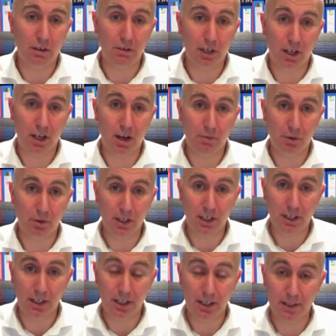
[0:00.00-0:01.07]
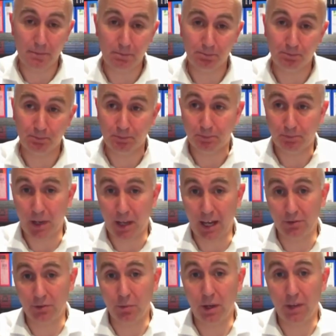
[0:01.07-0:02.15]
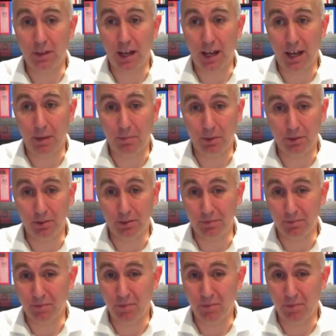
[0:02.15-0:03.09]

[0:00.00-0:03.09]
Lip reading: a recovery as and when that happens.